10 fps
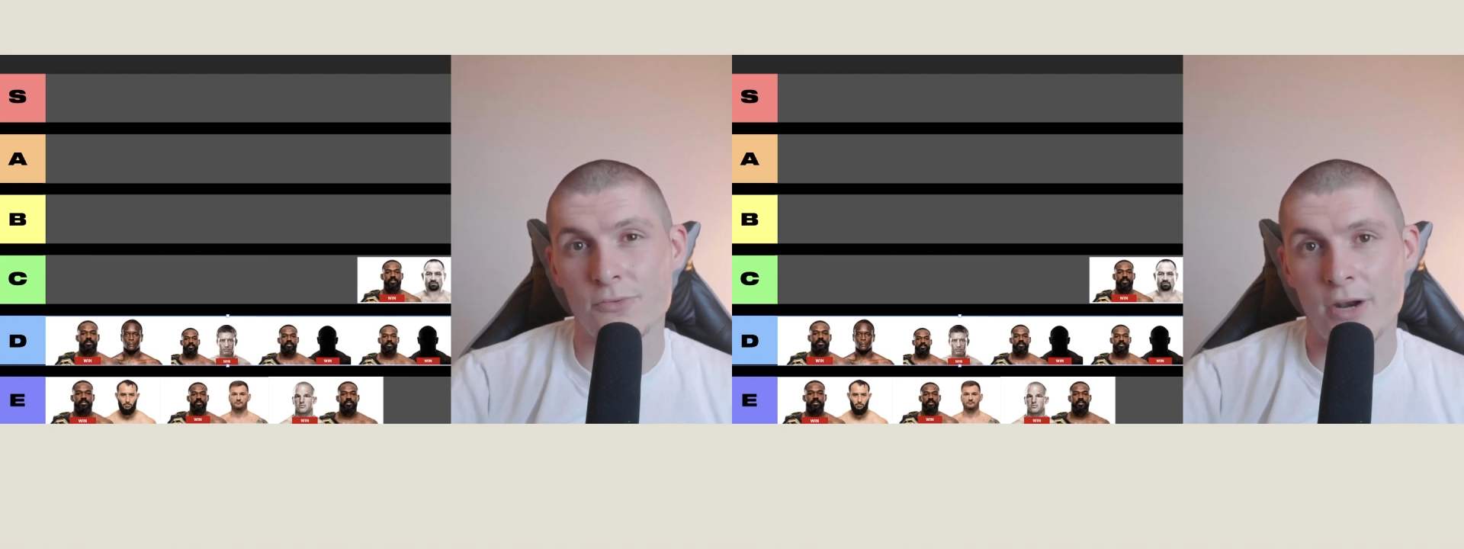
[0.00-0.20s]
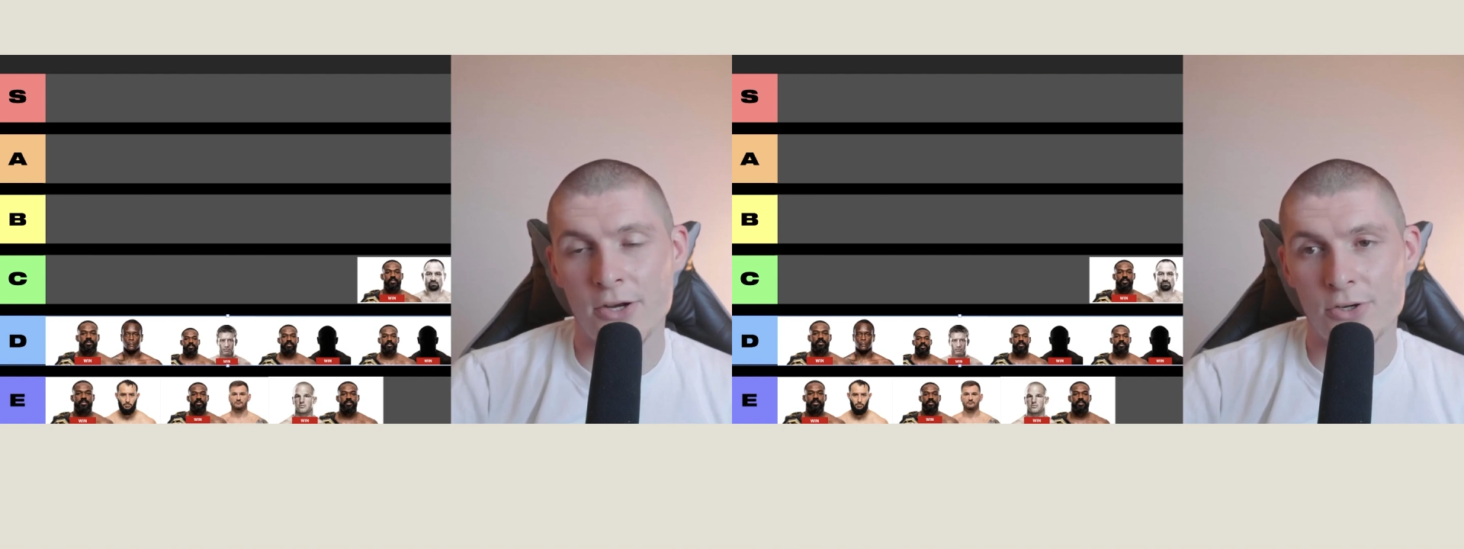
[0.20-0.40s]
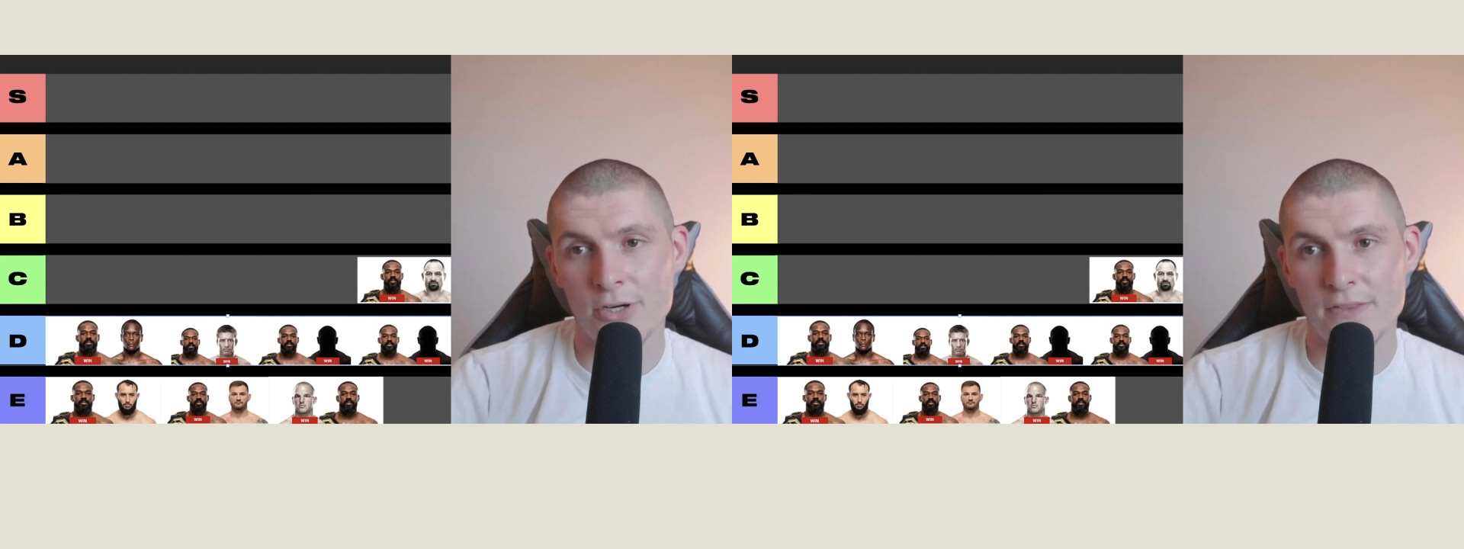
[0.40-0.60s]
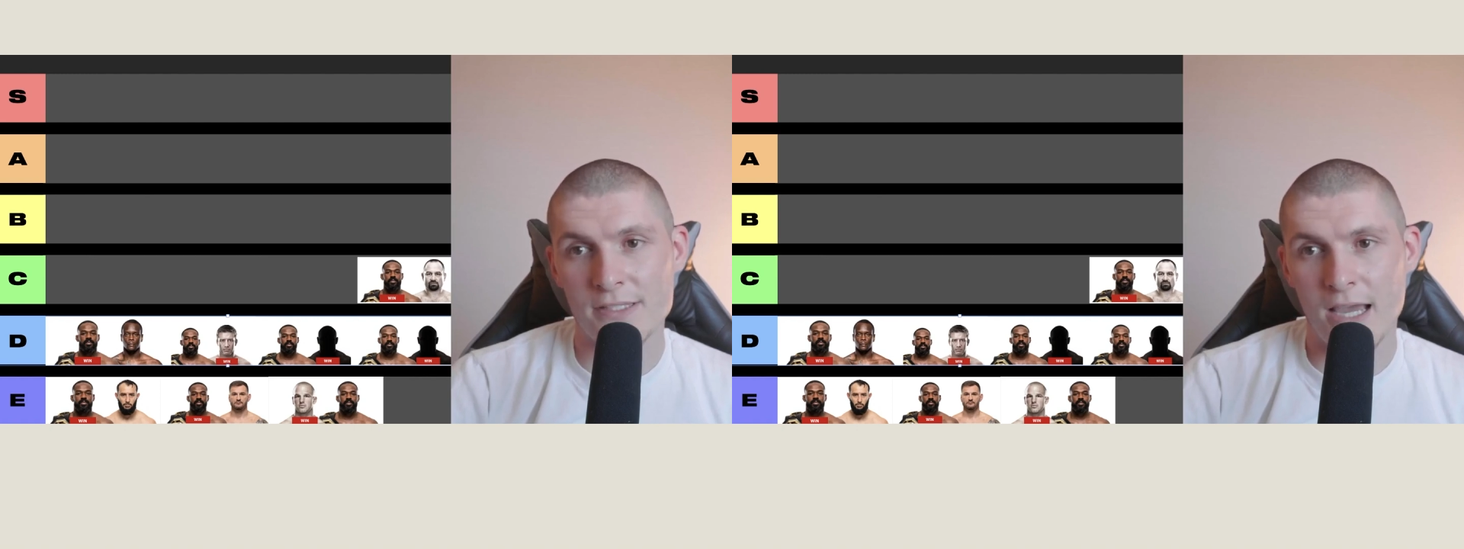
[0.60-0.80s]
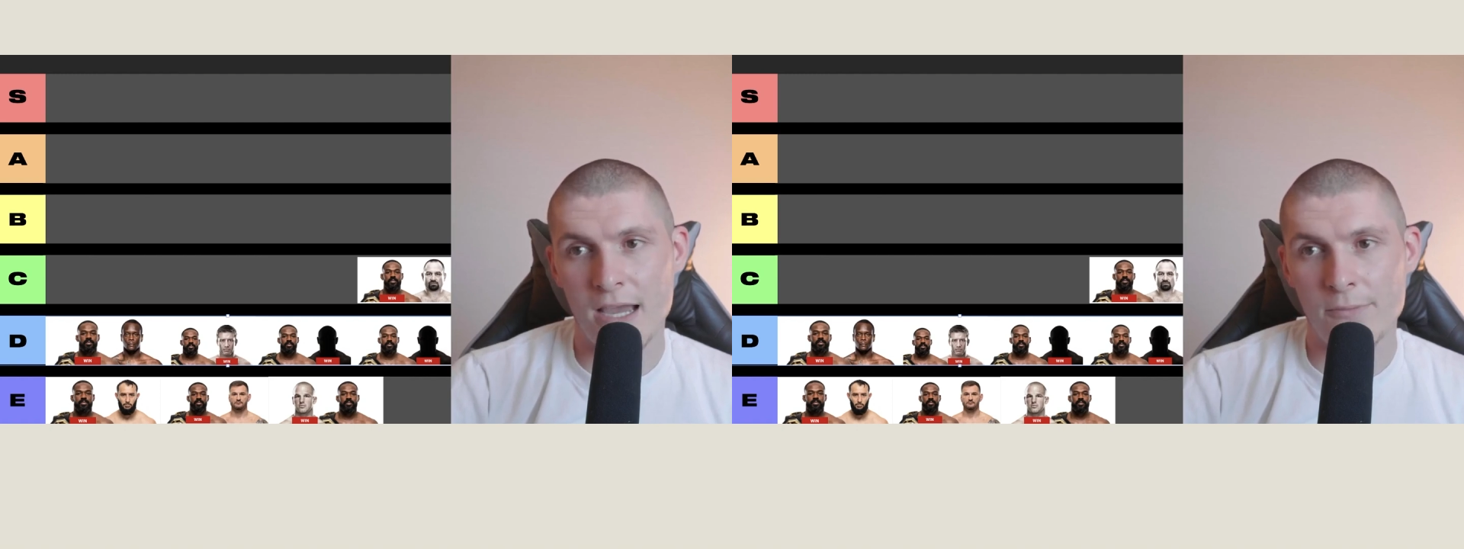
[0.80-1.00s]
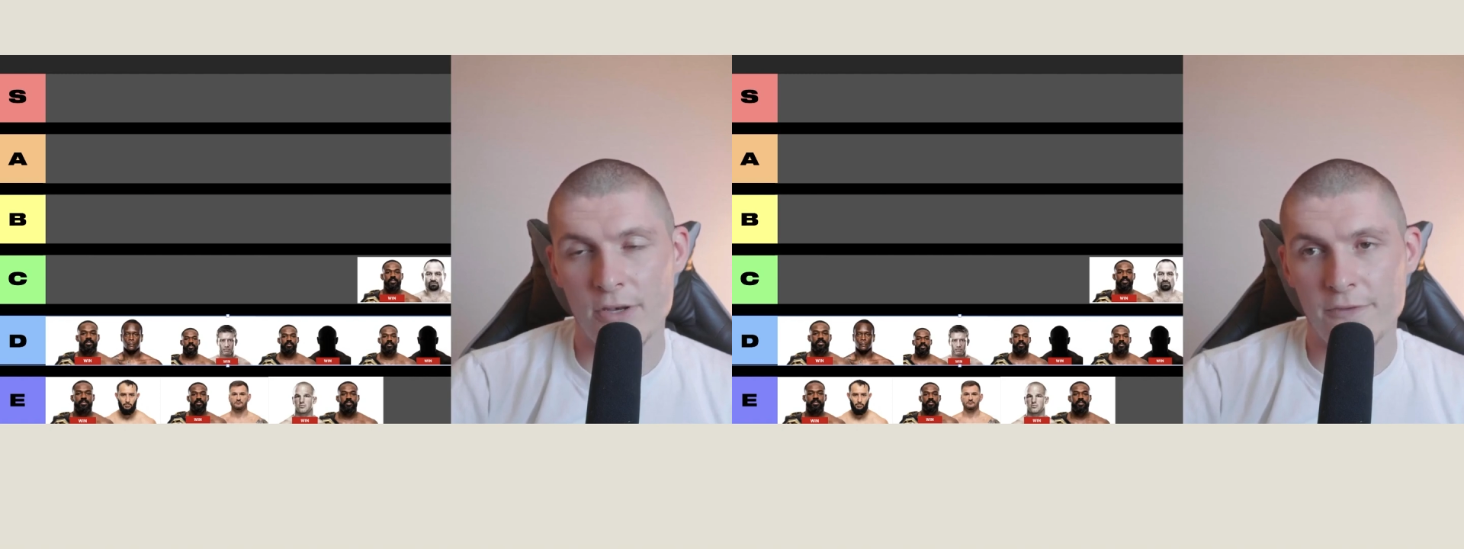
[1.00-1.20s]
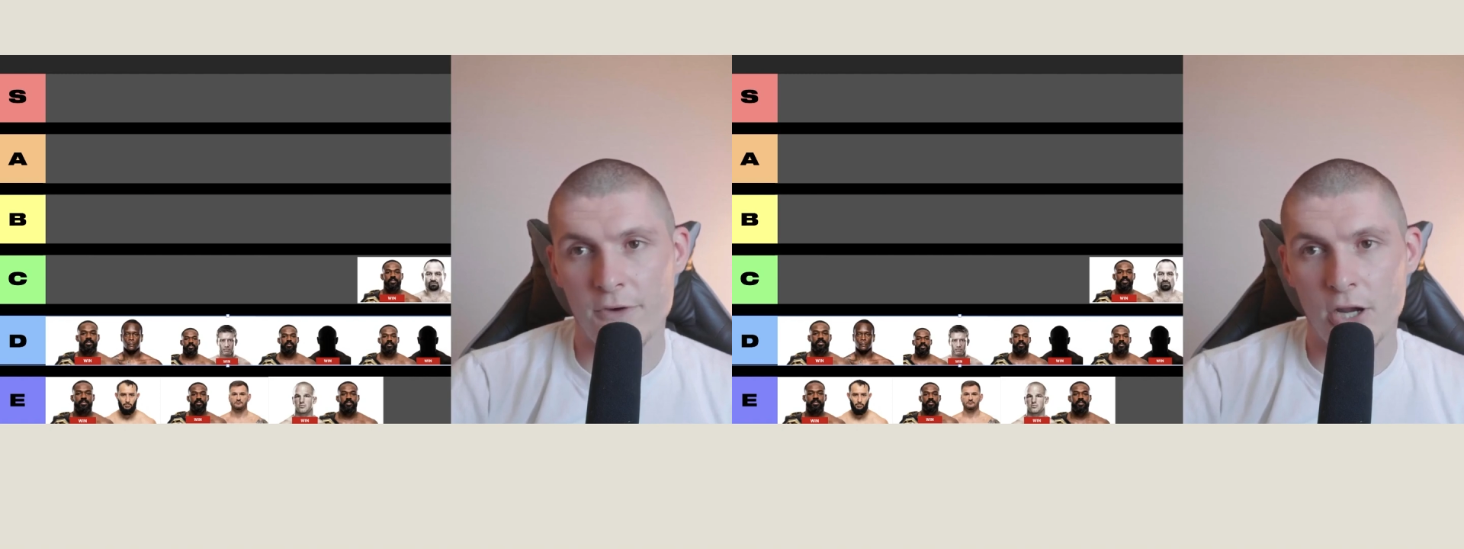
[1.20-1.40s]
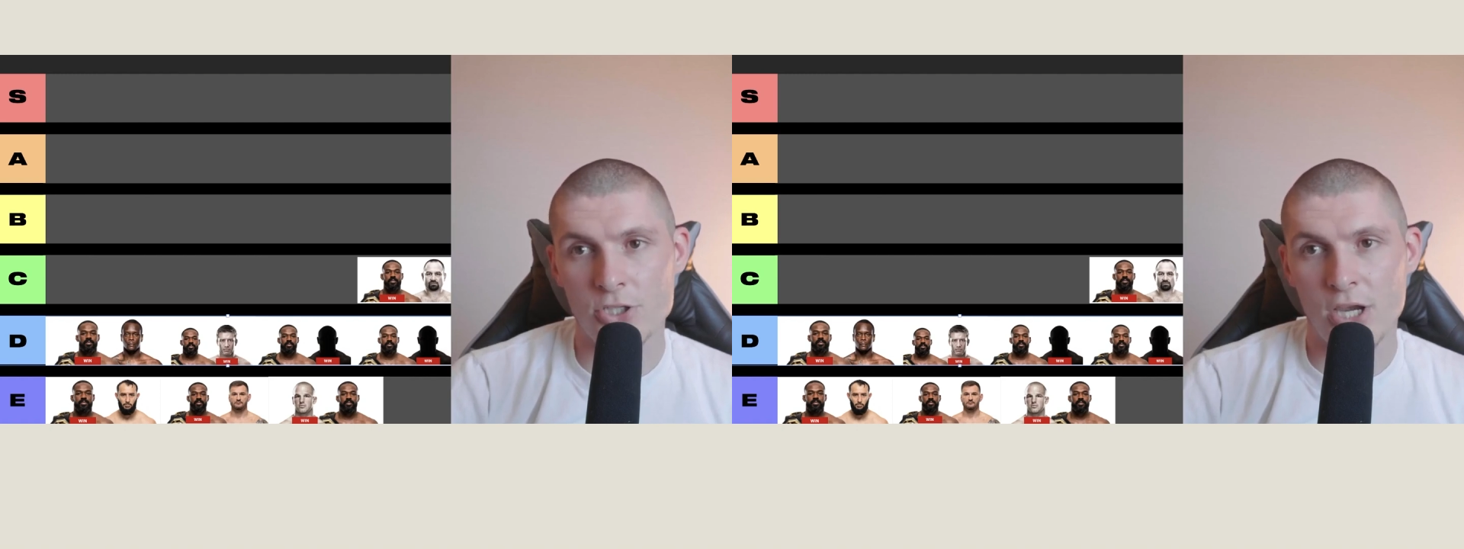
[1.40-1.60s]
record at the time when he
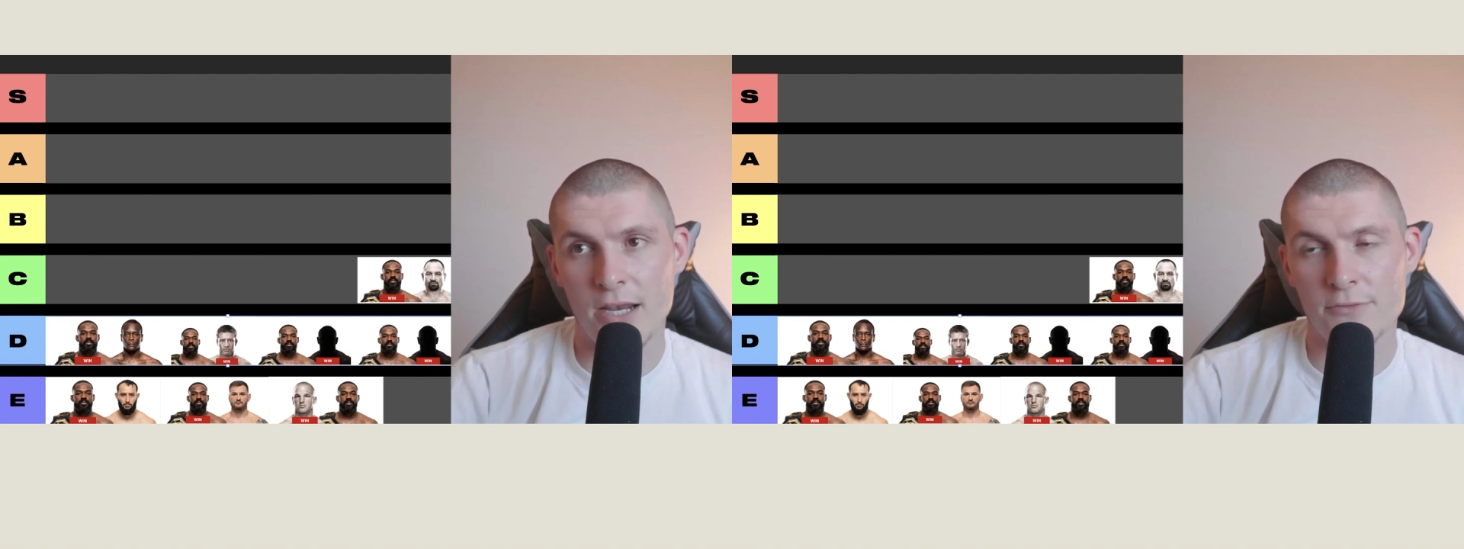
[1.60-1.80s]
fought Jon.